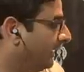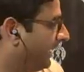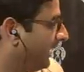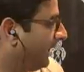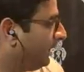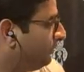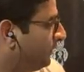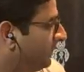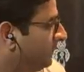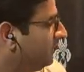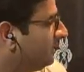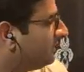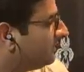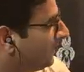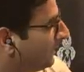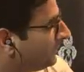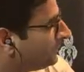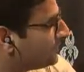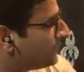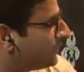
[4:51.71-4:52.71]
And when he
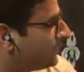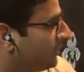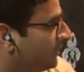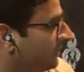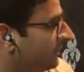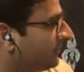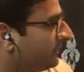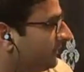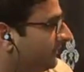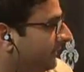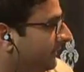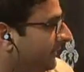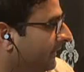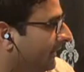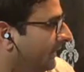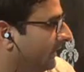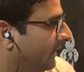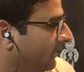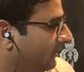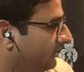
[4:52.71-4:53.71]
comes there,
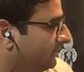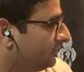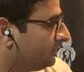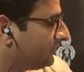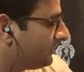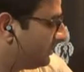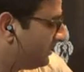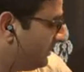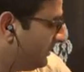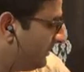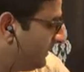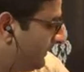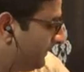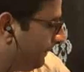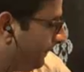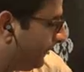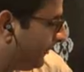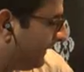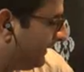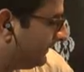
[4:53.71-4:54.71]
you see,
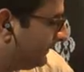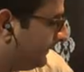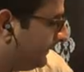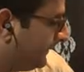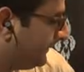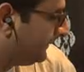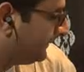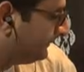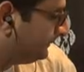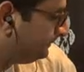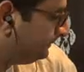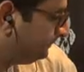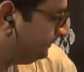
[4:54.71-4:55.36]
and the